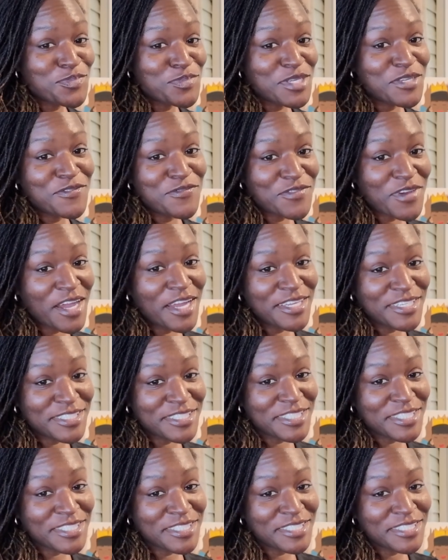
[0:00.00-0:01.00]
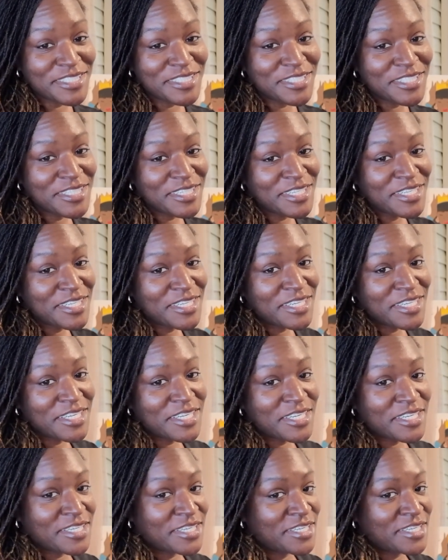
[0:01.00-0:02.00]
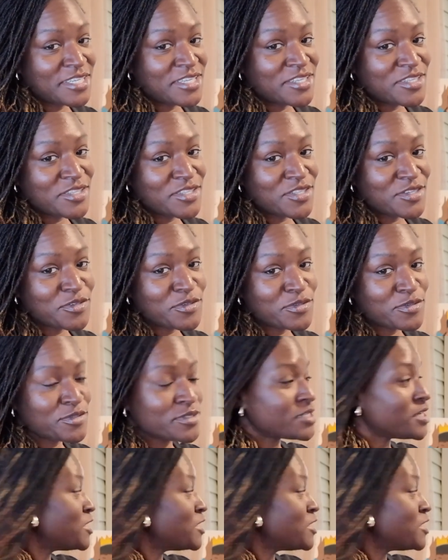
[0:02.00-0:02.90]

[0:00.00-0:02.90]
me finding those